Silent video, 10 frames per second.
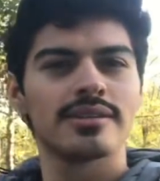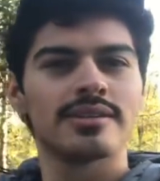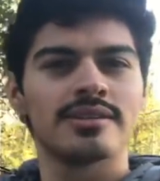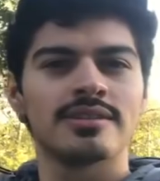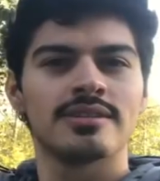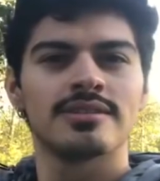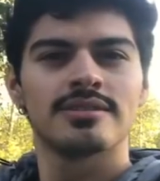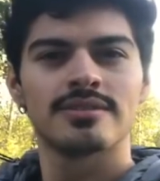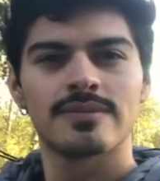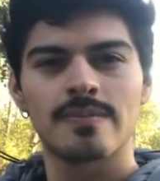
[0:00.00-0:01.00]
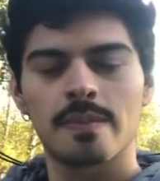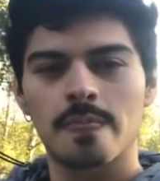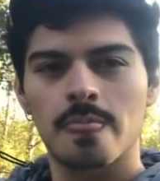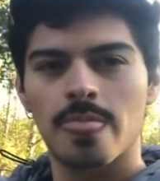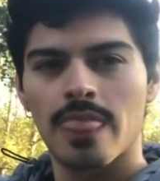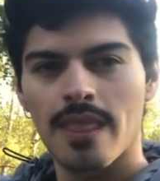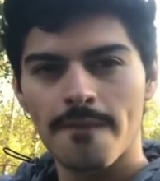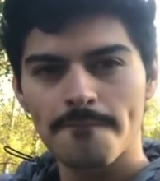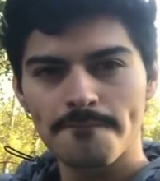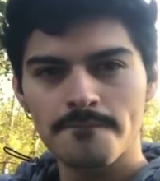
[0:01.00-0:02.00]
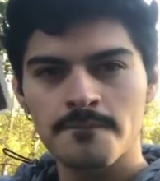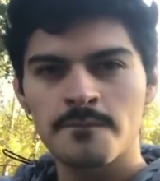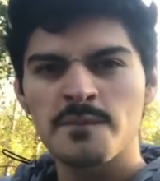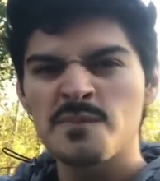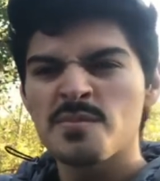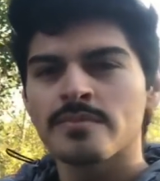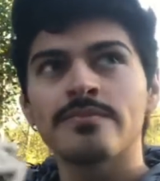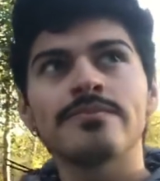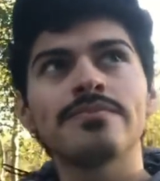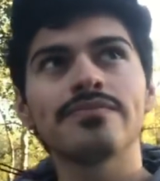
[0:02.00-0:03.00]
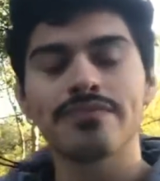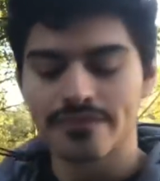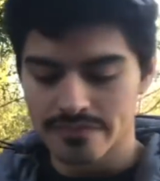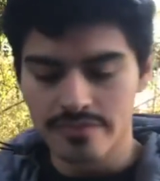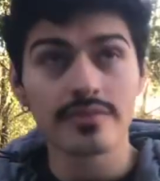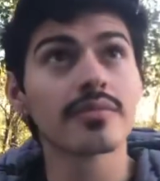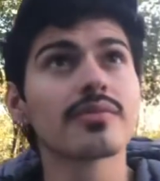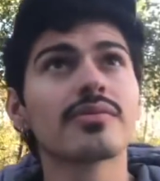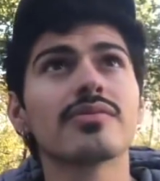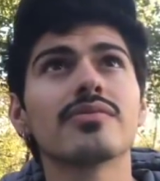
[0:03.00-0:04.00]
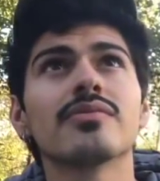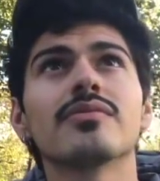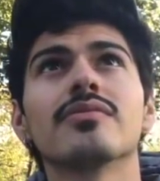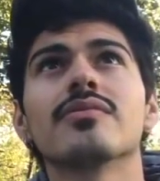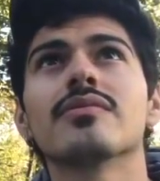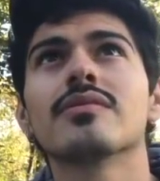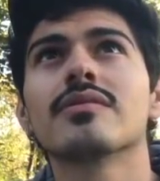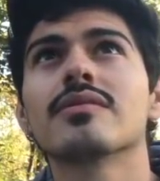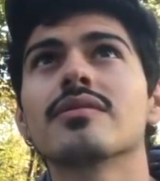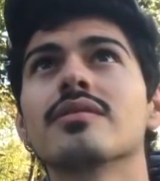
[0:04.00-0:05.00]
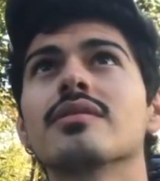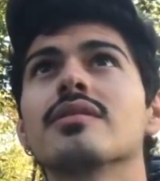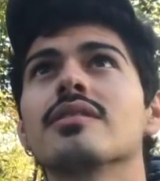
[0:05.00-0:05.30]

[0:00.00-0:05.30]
[no speech]